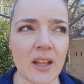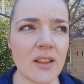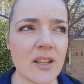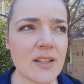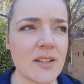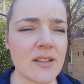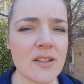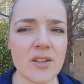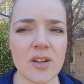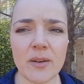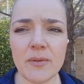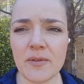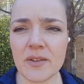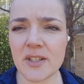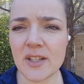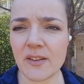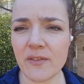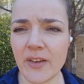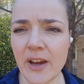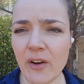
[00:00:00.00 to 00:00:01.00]
And this is
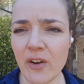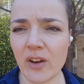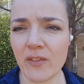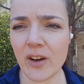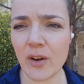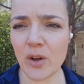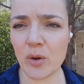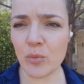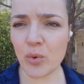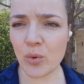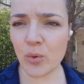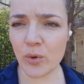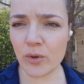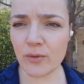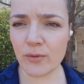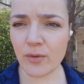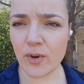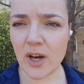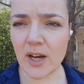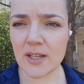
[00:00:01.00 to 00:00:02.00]
obviously very, very
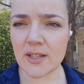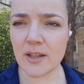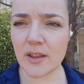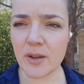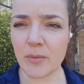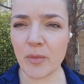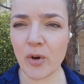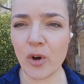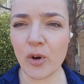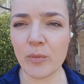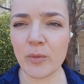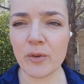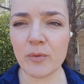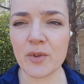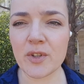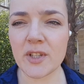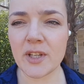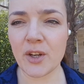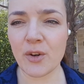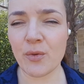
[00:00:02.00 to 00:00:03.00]
important for us at the moment
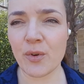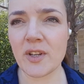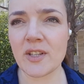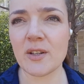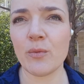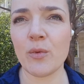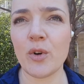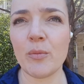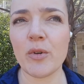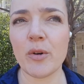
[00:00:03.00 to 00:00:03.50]
with the increasing world